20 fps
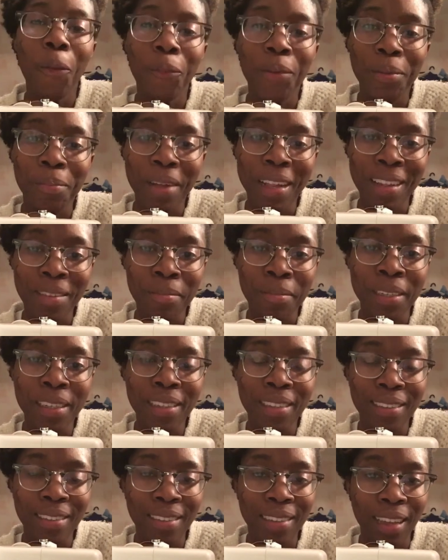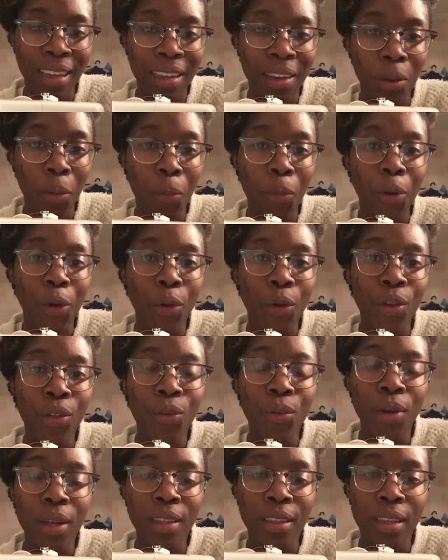With that being said, we're going
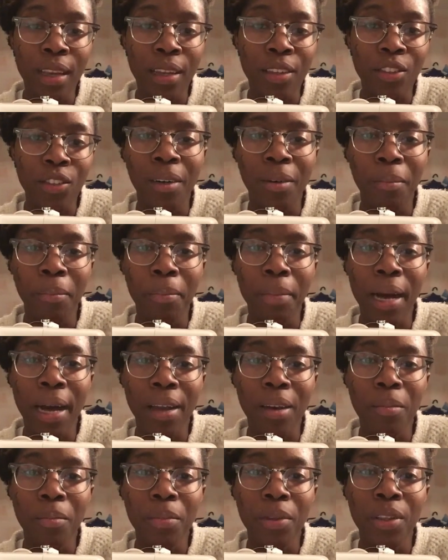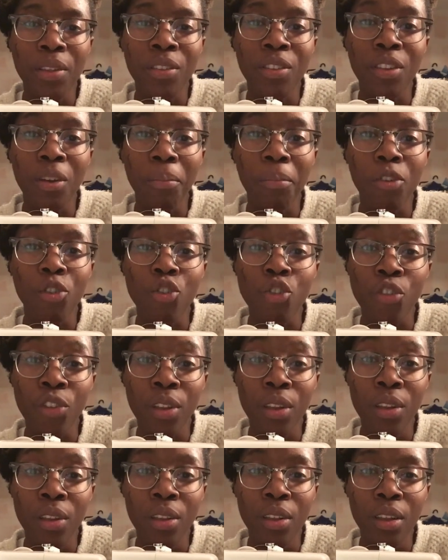to attach pattern piece number
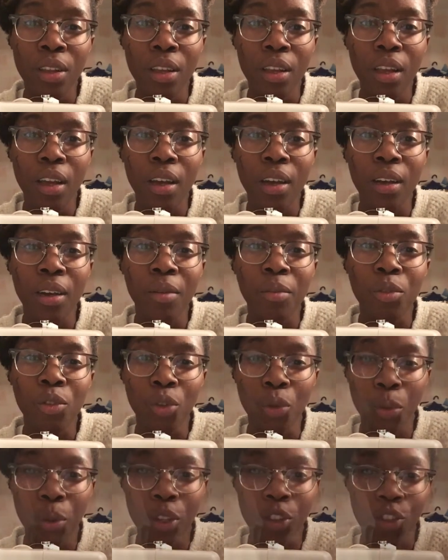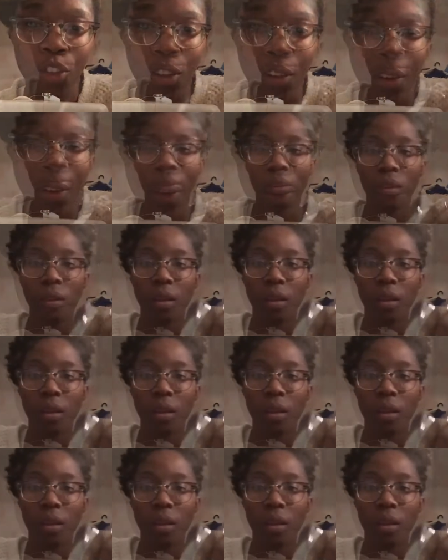3 to each other.